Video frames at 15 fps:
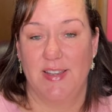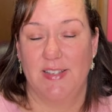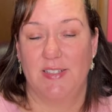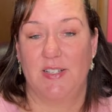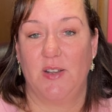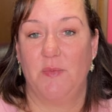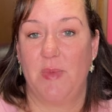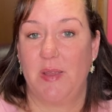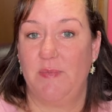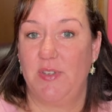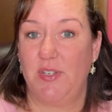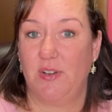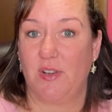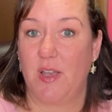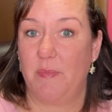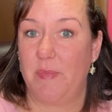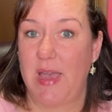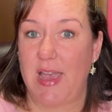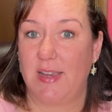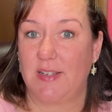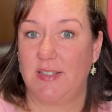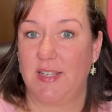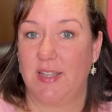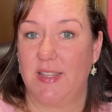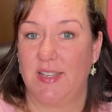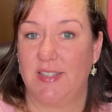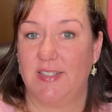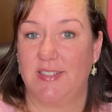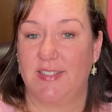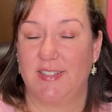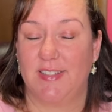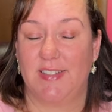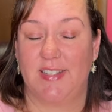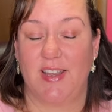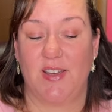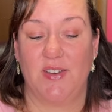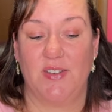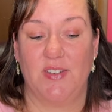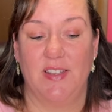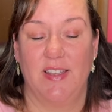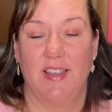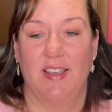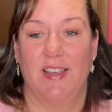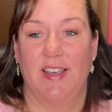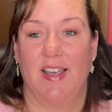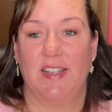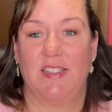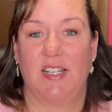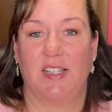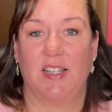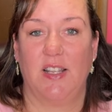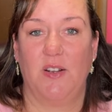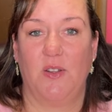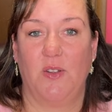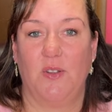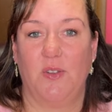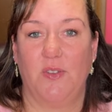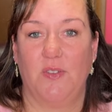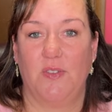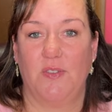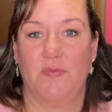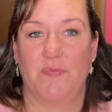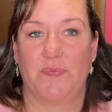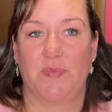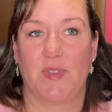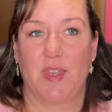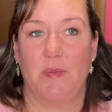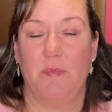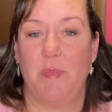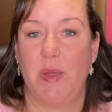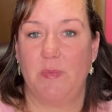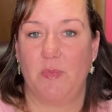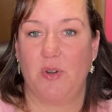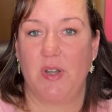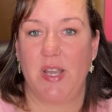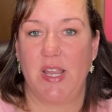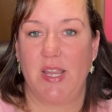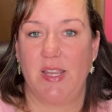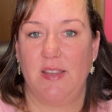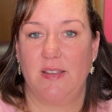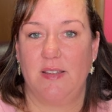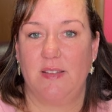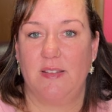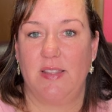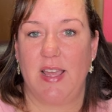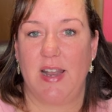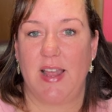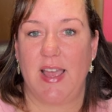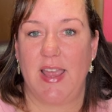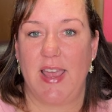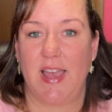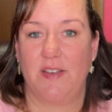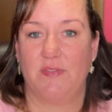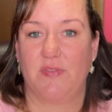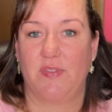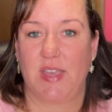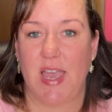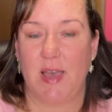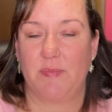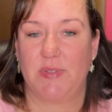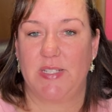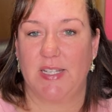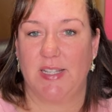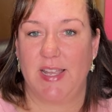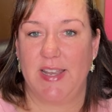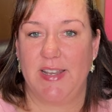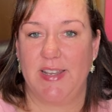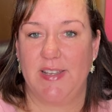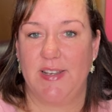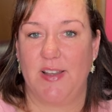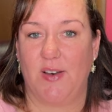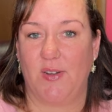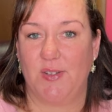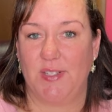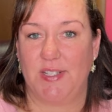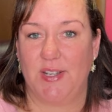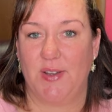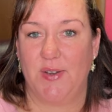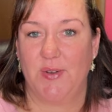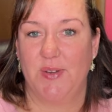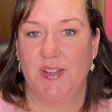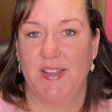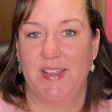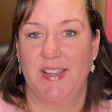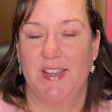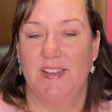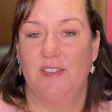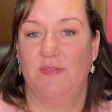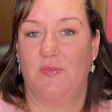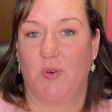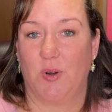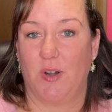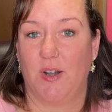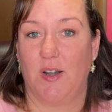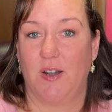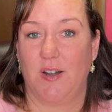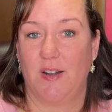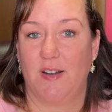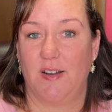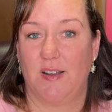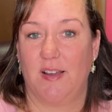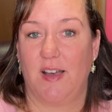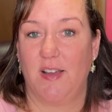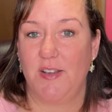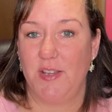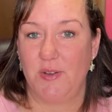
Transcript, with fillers: So maybe she'll come back to this. So it's a little memory that I have capsulated also for her on